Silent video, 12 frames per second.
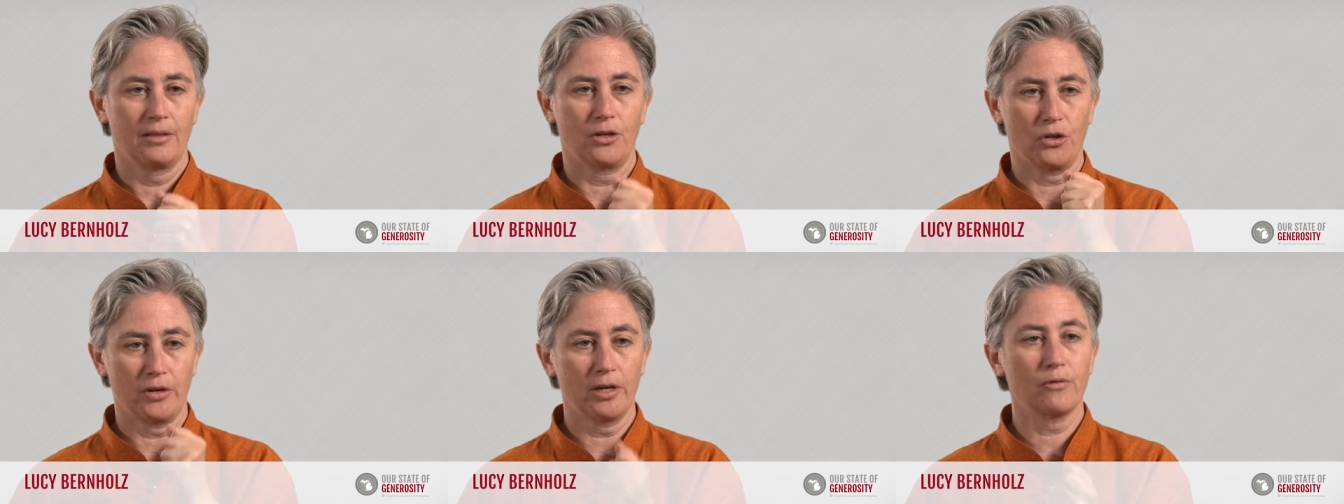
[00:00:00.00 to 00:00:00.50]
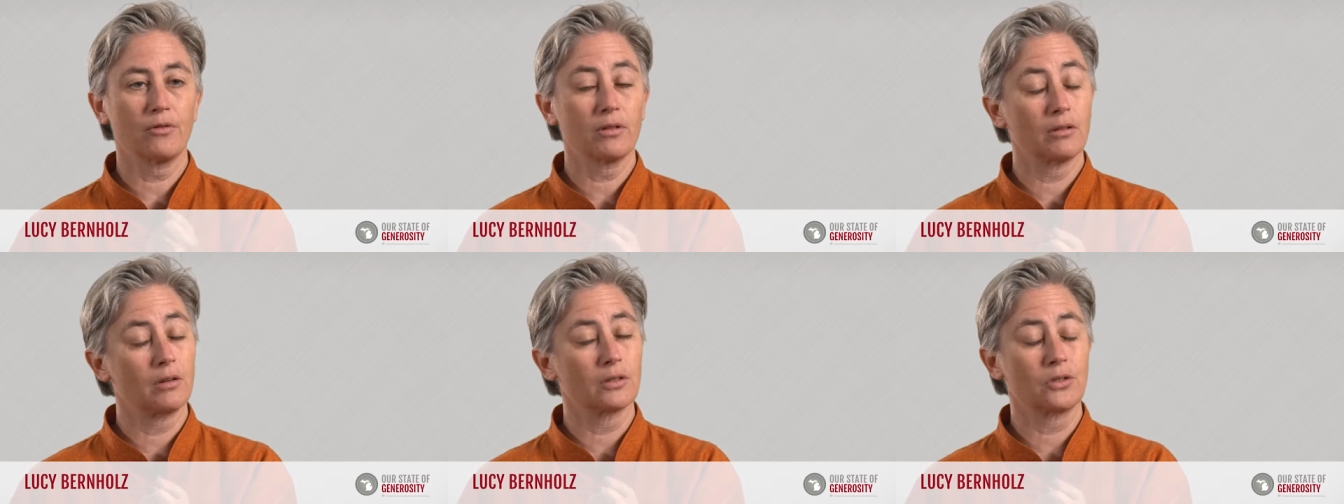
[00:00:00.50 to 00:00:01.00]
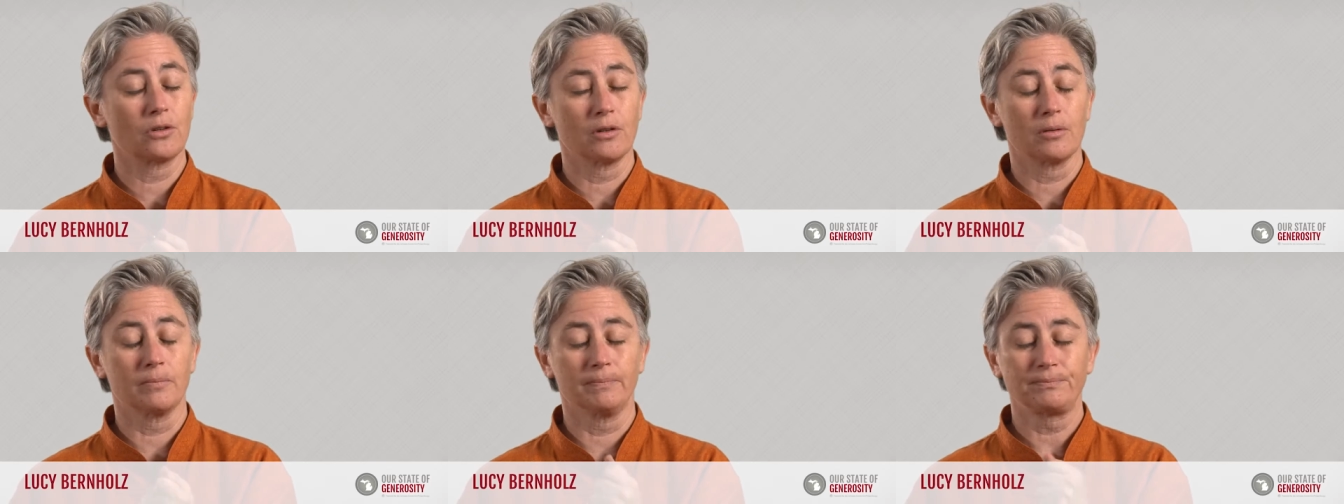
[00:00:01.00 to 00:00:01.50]
that you're here for the long
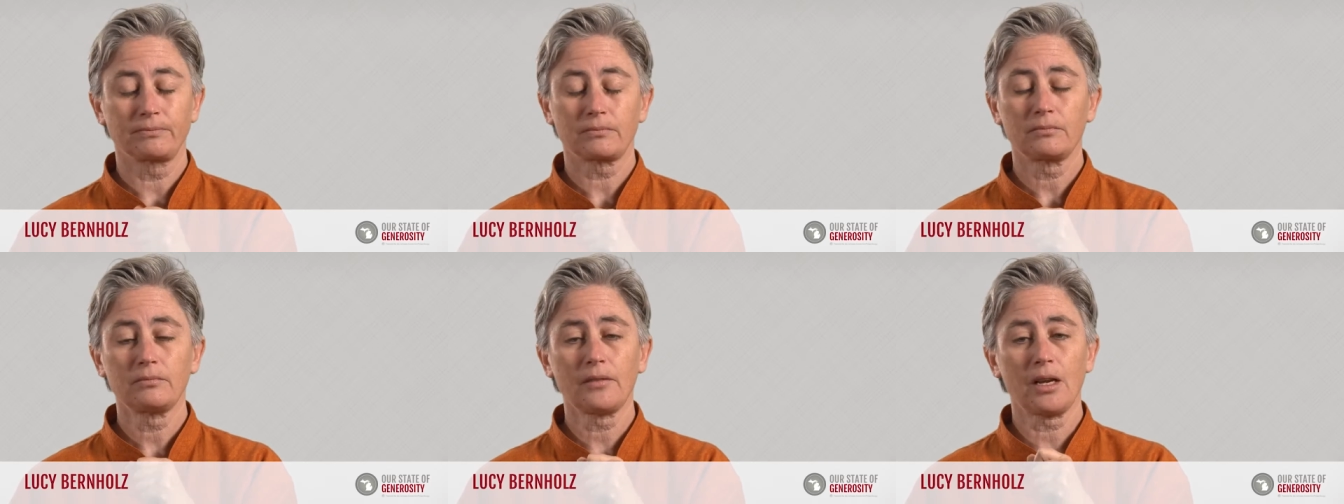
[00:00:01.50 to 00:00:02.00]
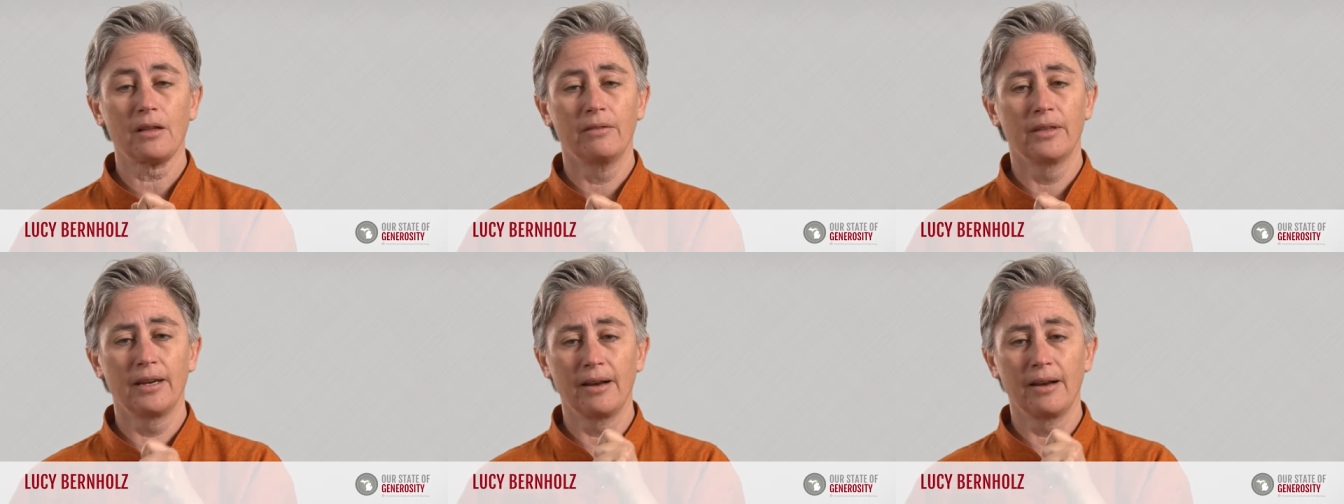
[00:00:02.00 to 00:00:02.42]
term, that